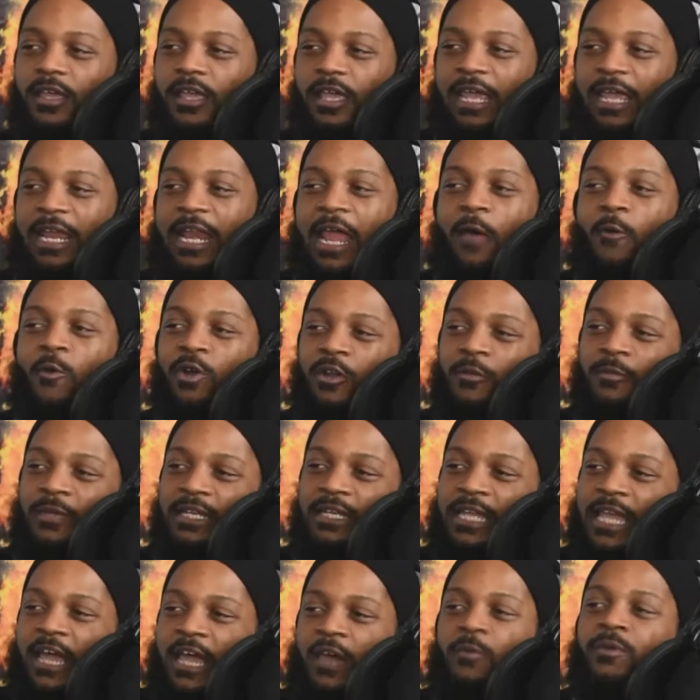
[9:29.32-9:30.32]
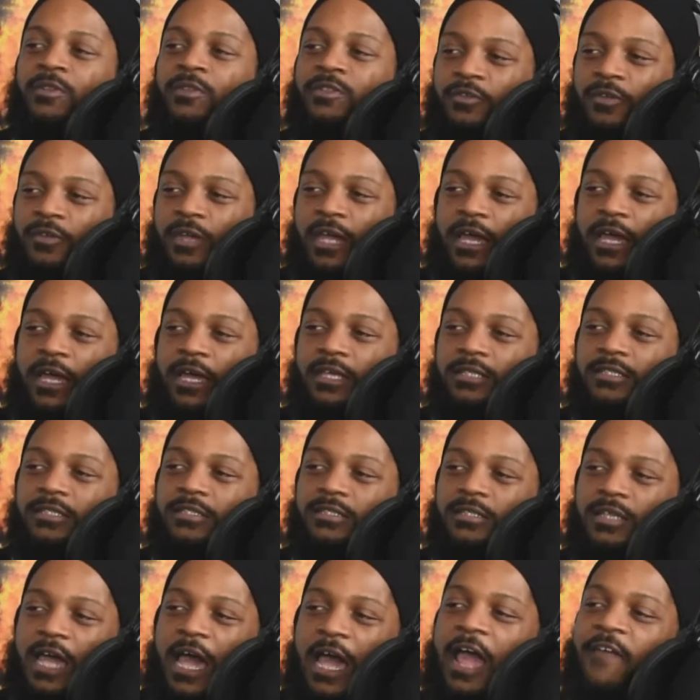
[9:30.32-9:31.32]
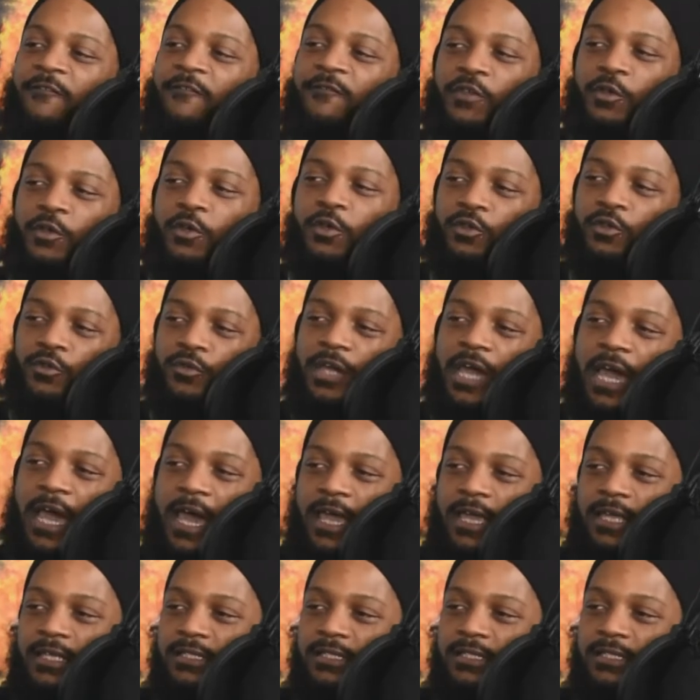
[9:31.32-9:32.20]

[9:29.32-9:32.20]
And I want to be down with you guys. Mm-hmm. I feel you guys.